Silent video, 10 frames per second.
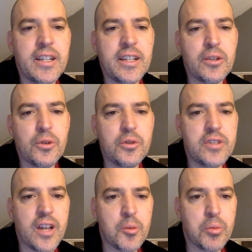includes
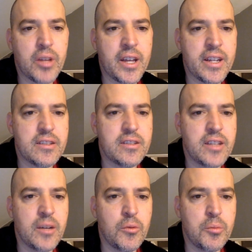the other planets
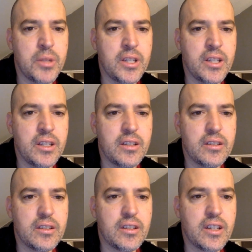that will be
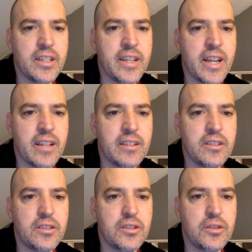
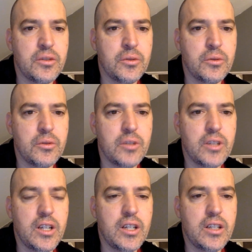connected to
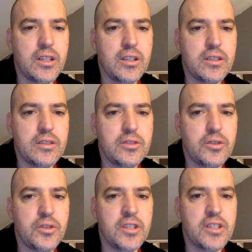
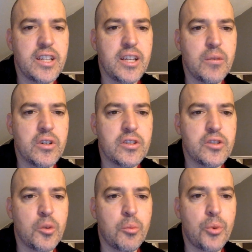these keywords.
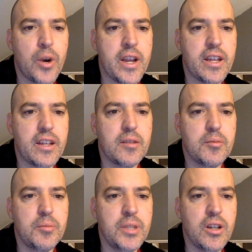So break,
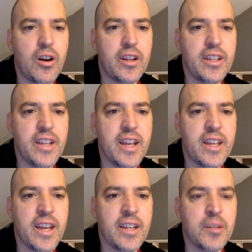
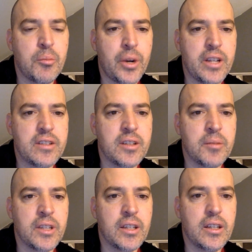B-R-E-A-K, to break
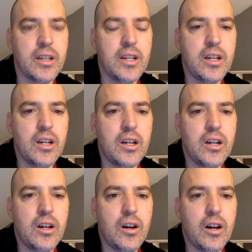something.
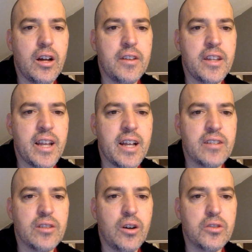And then he
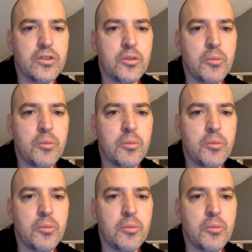has also